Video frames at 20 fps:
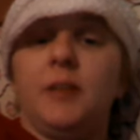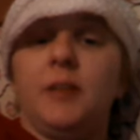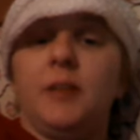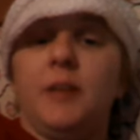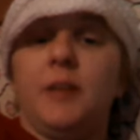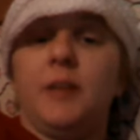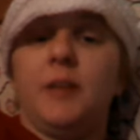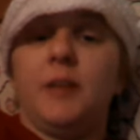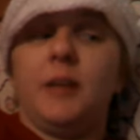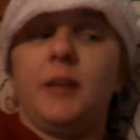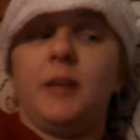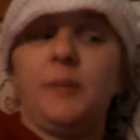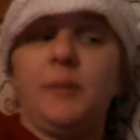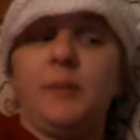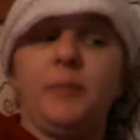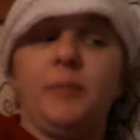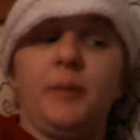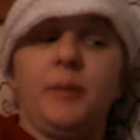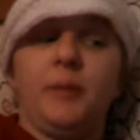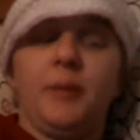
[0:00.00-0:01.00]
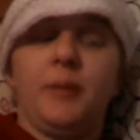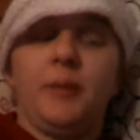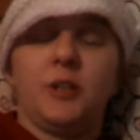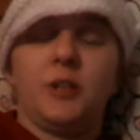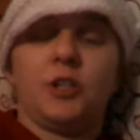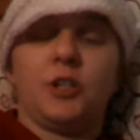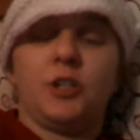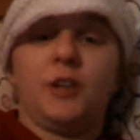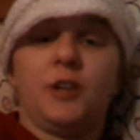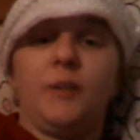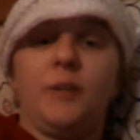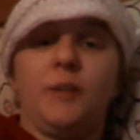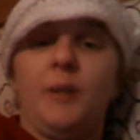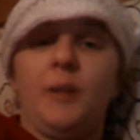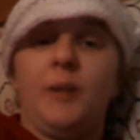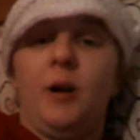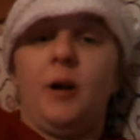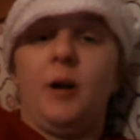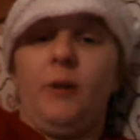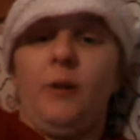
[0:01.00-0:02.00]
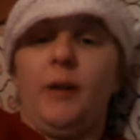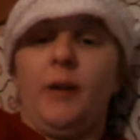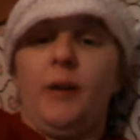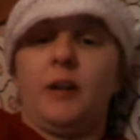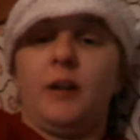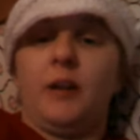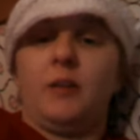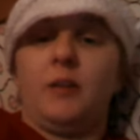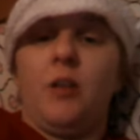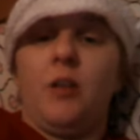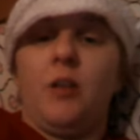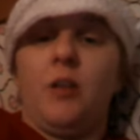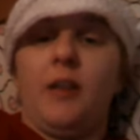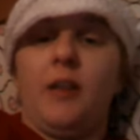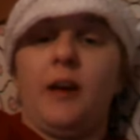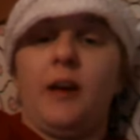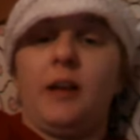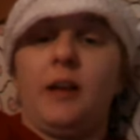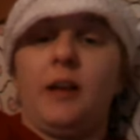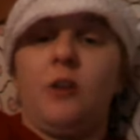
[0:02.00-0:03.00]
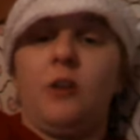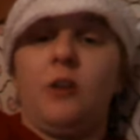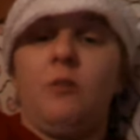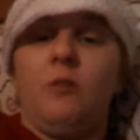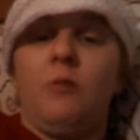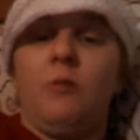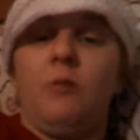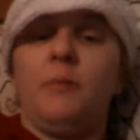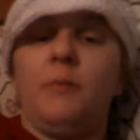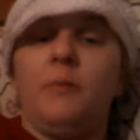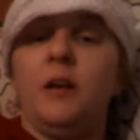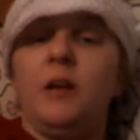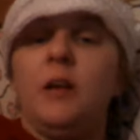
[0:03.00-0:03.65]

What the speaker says: would take my blood pressure and my heart rate and all that at home,